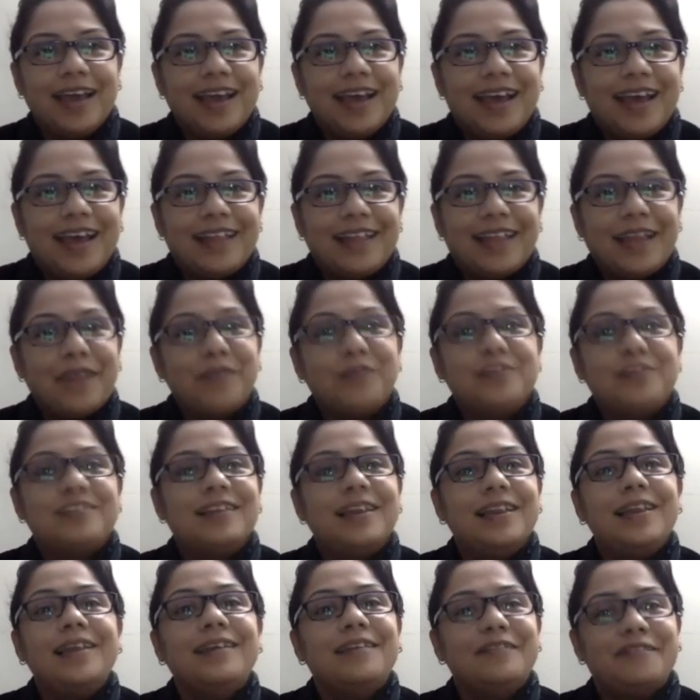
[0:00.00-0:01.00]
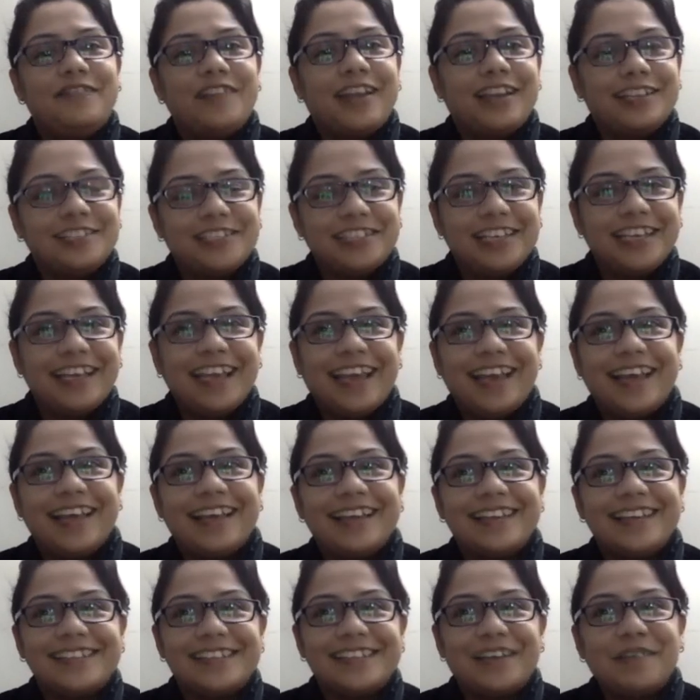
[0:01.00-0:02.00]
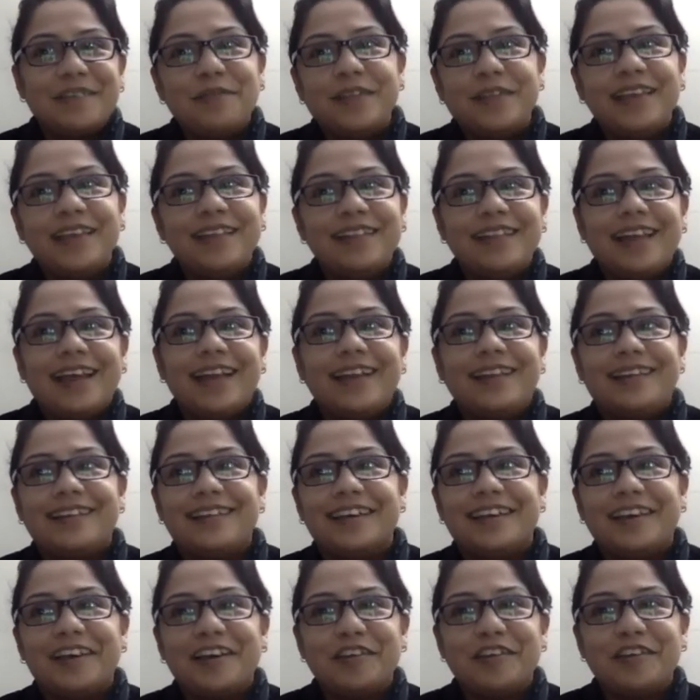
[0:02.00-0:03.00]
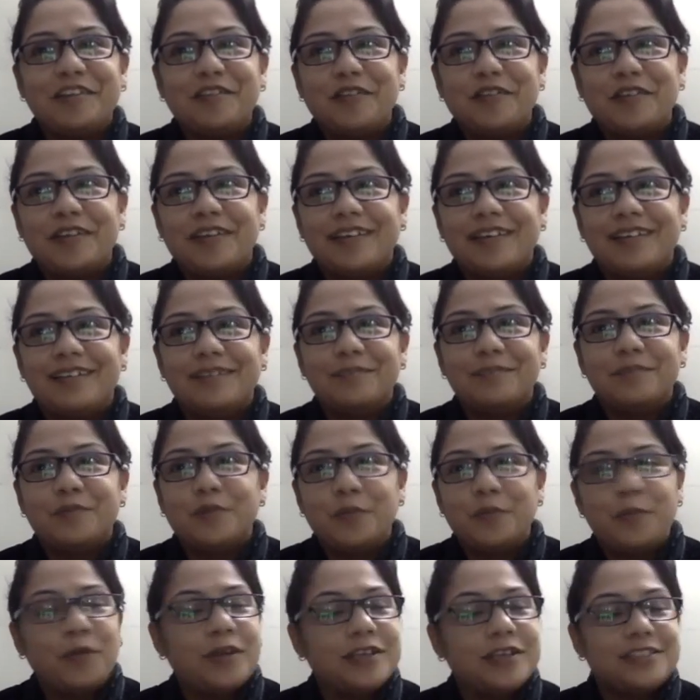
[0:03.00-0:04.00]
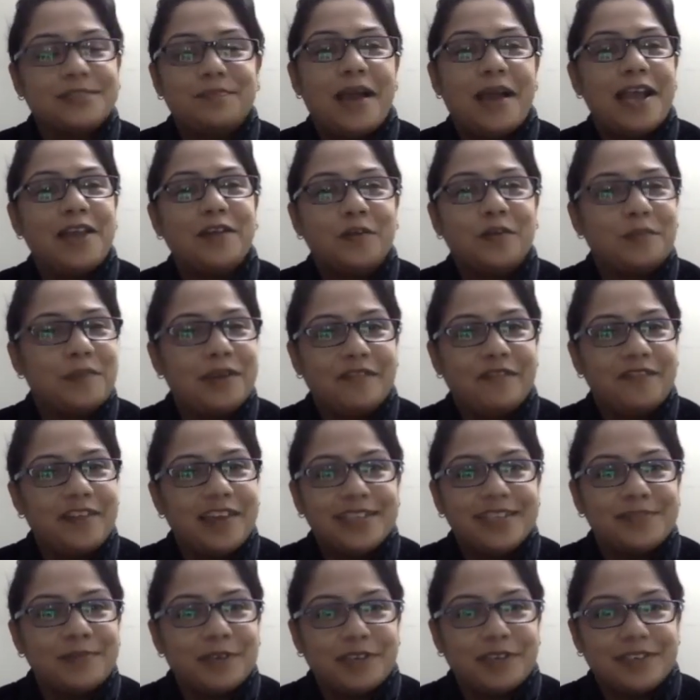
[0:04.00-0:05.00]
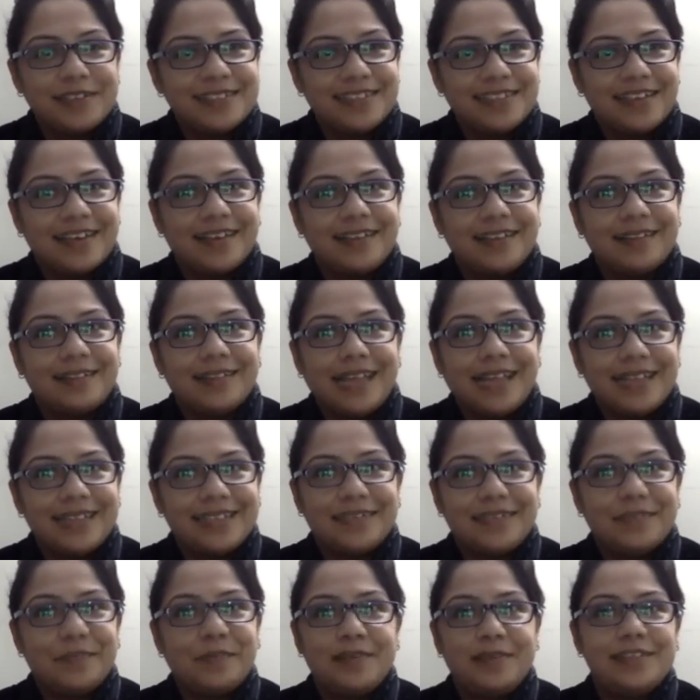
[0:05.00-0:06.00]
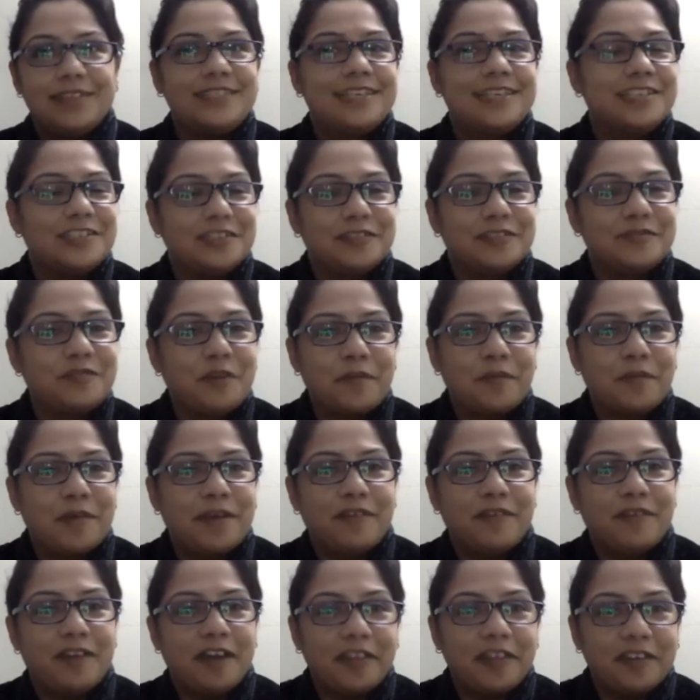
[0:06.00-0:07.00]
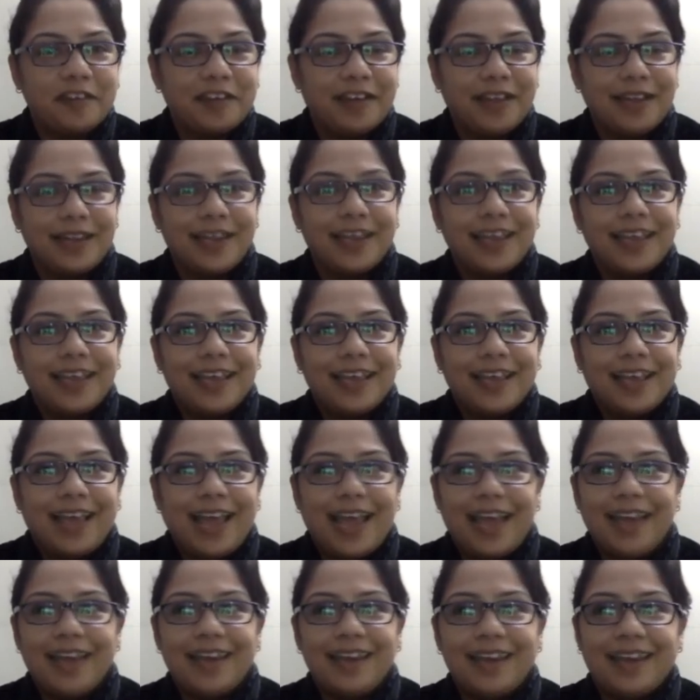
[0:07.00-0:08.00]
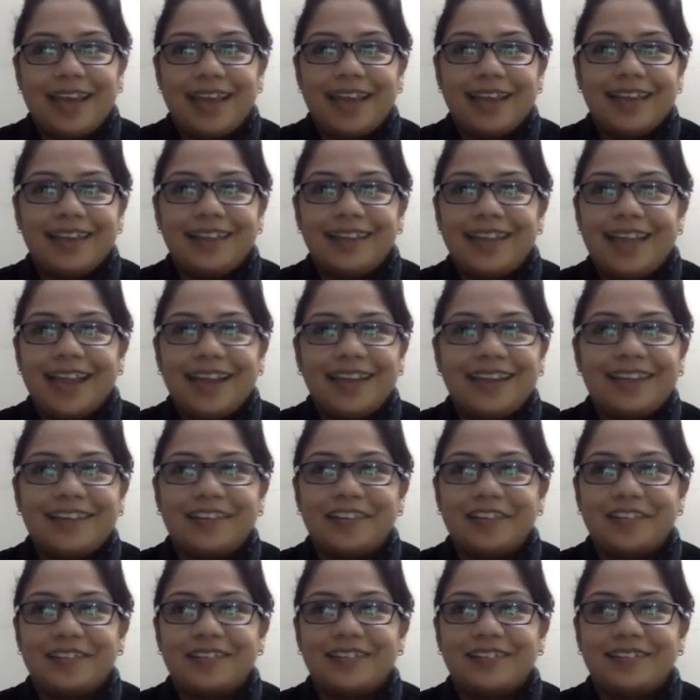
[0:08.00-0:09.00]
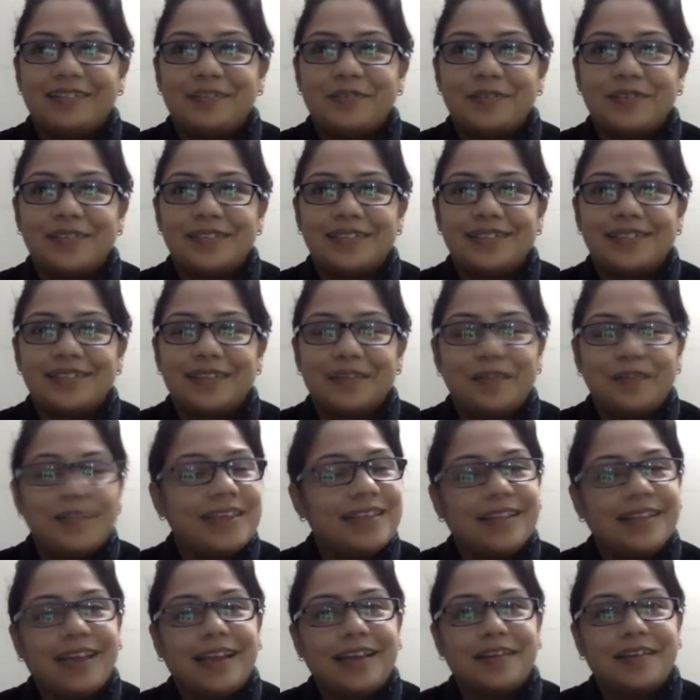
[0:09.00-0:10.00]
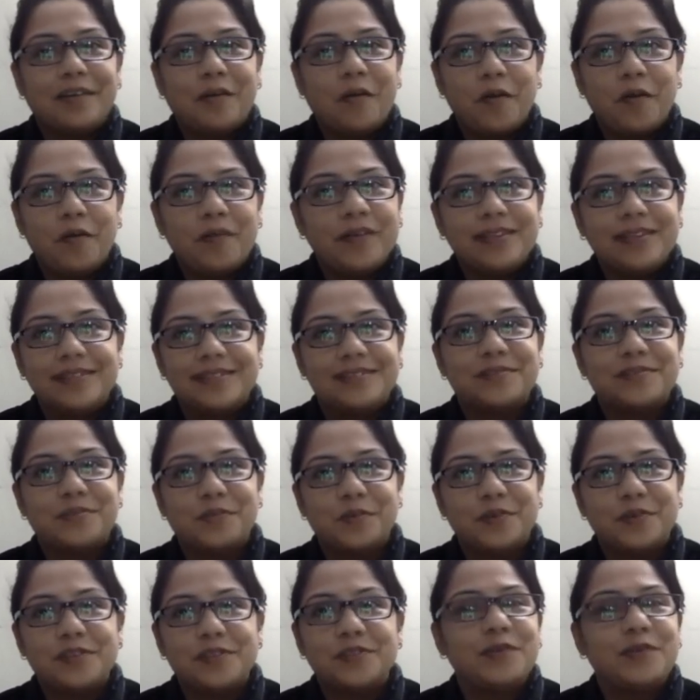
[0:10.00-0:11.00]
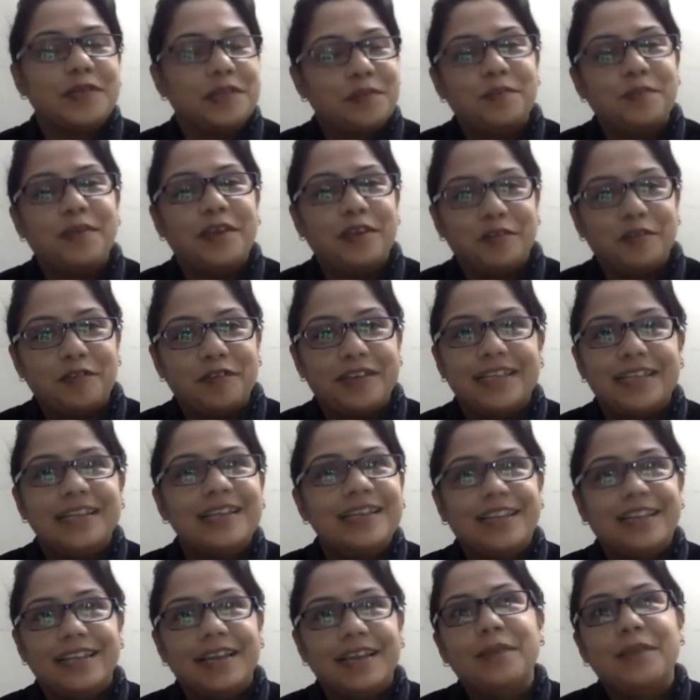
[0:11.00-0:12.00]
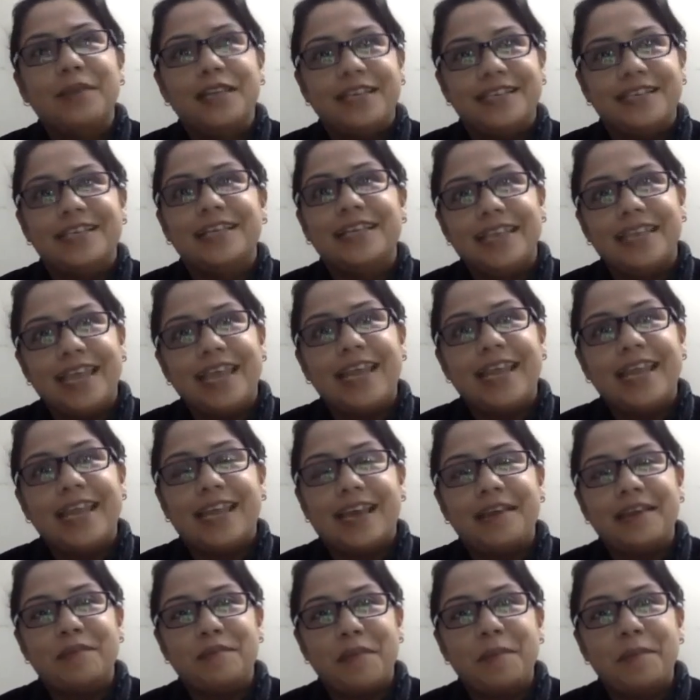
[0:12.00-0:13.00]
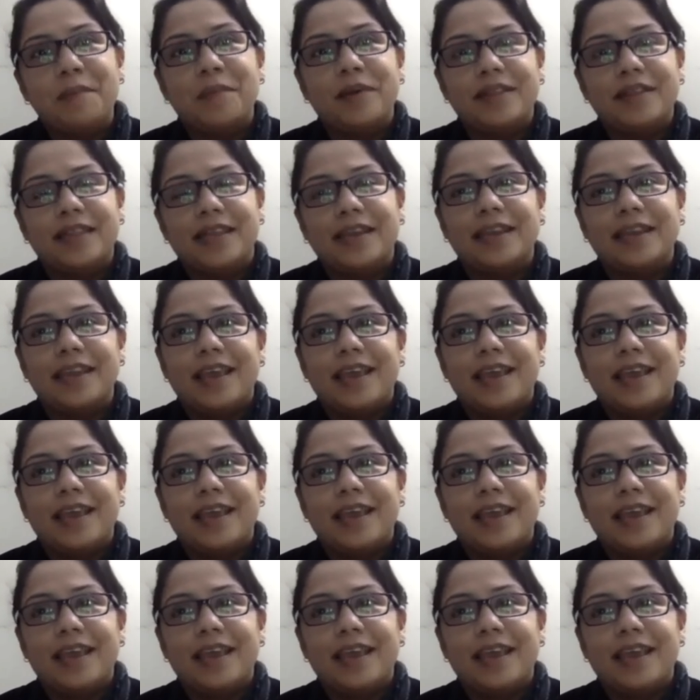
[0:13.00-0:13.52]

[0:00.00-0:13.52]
that was really refreshing and something that, would put a smile on my face, because that's an appreciation from my father. And that was something that always was with me, till date. I remember that